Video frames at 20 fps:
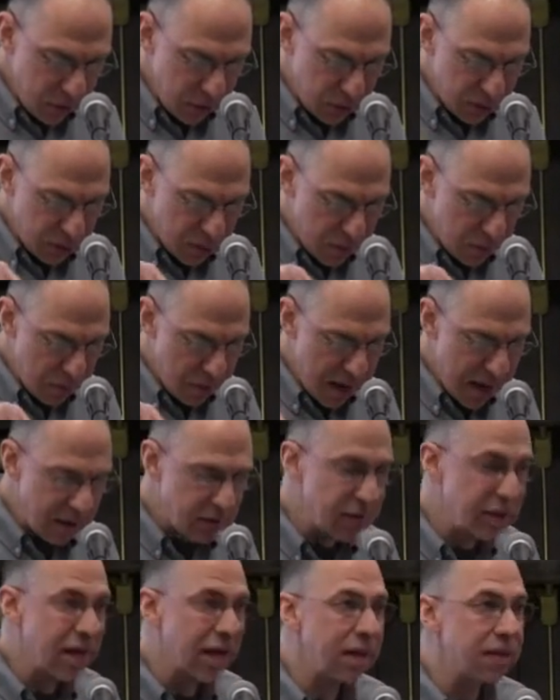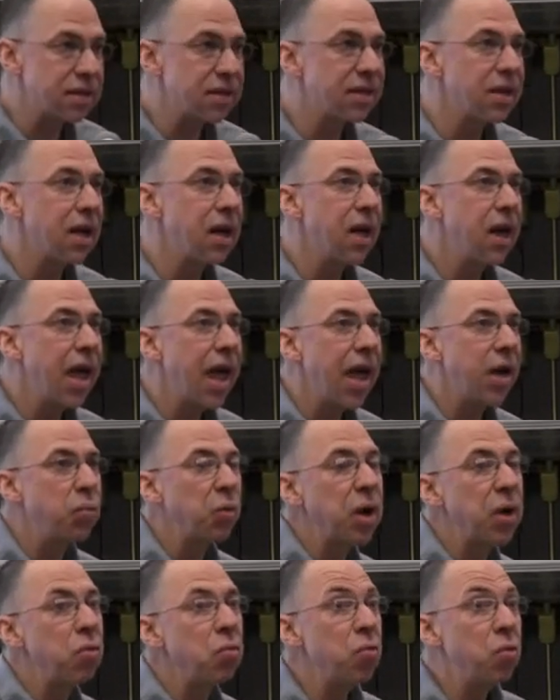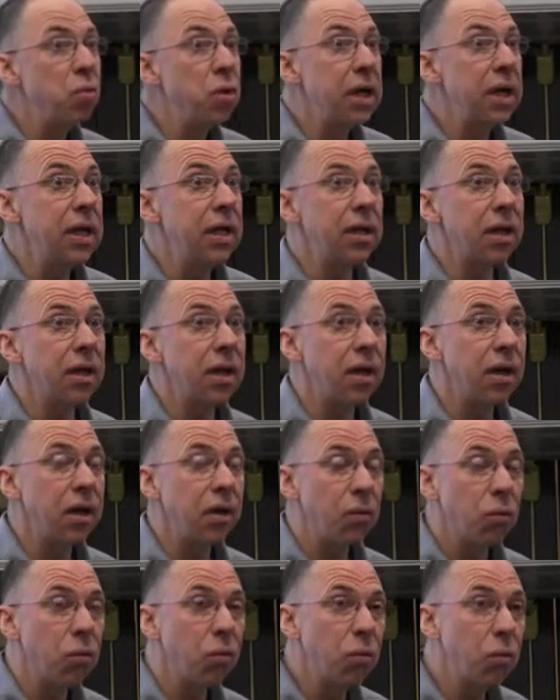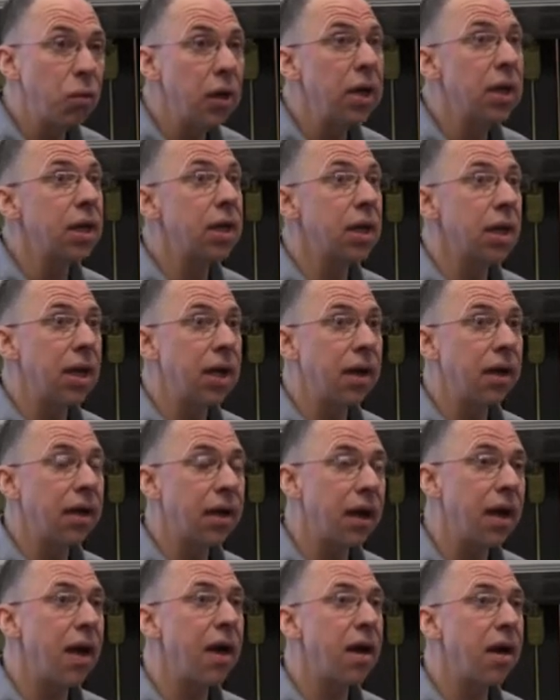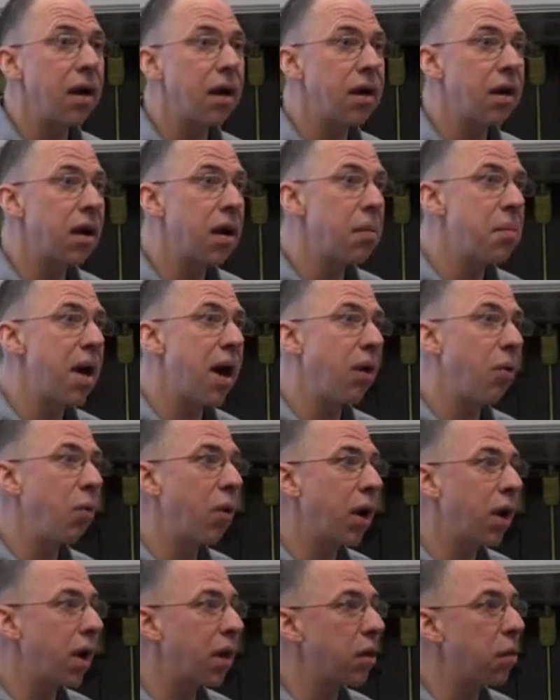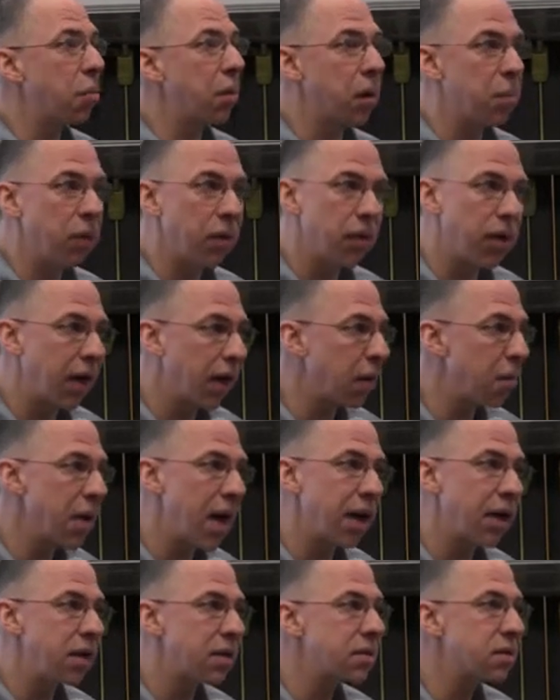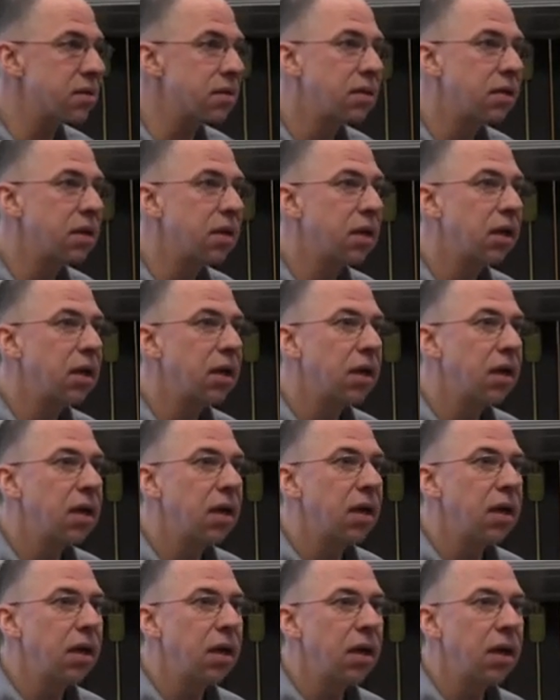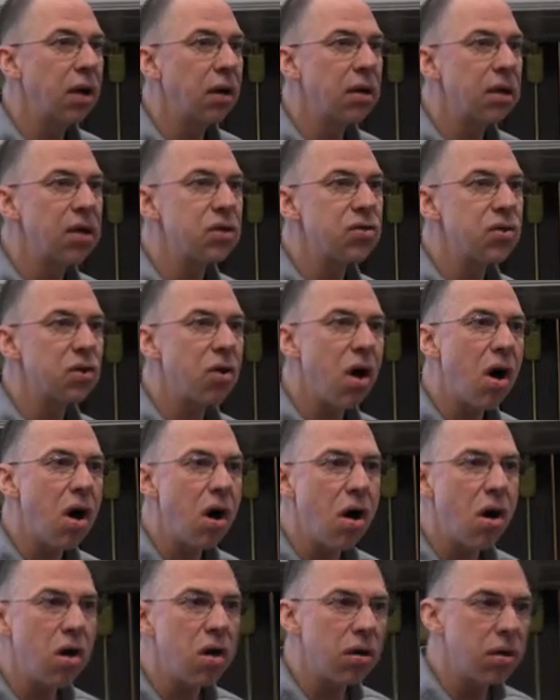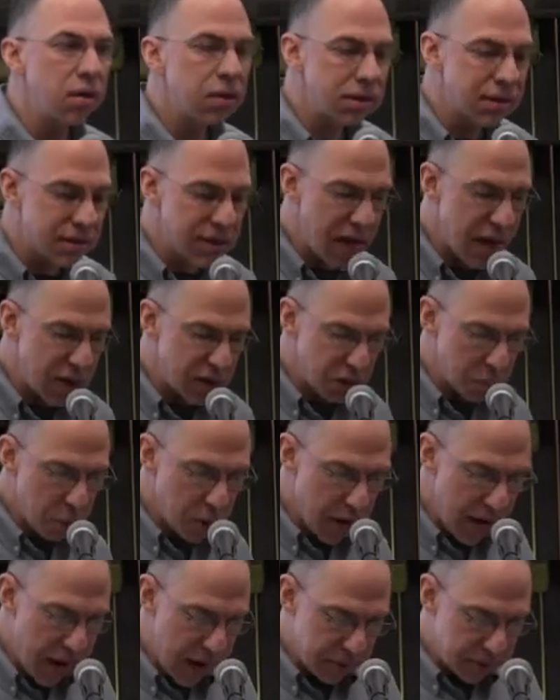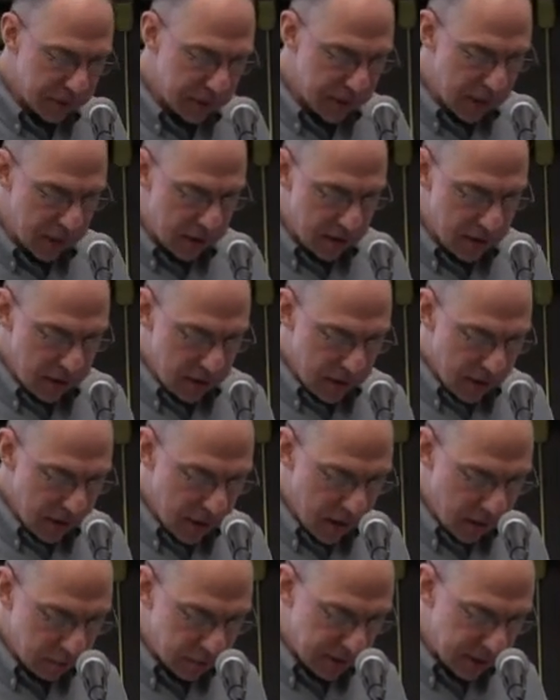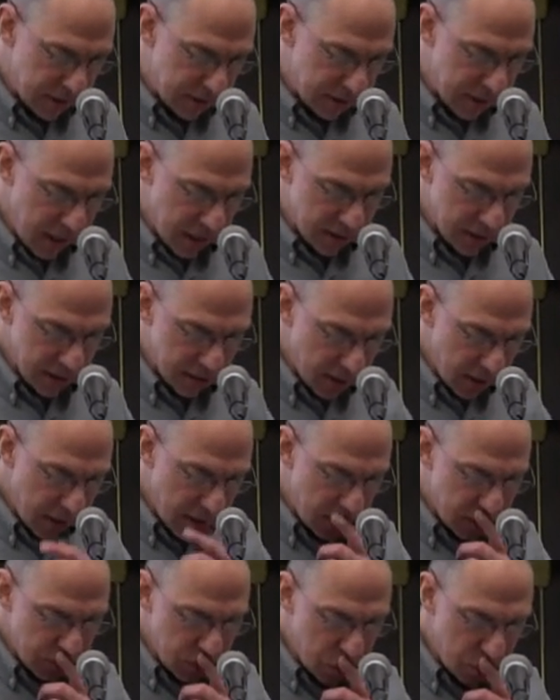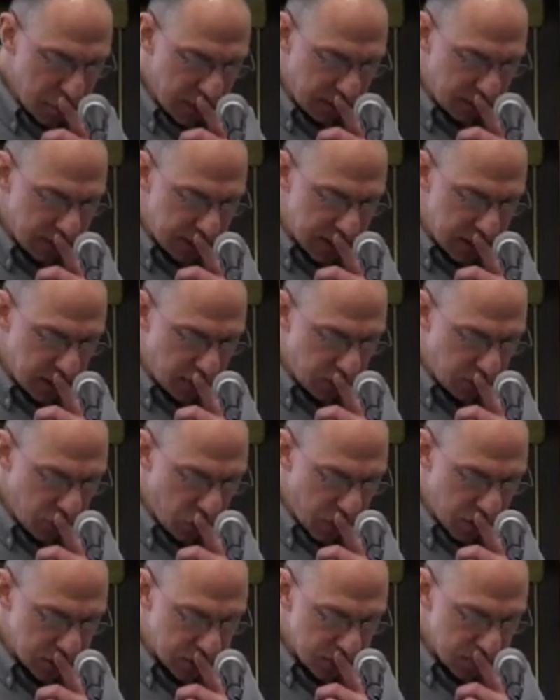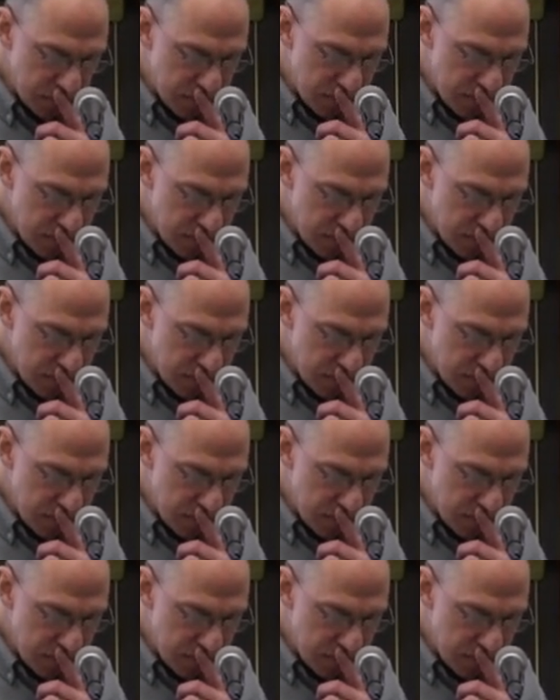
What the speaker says: those around us, and we really, really care about what other people think about us. These are all signs, perhaps, that success is too big of a deal for us.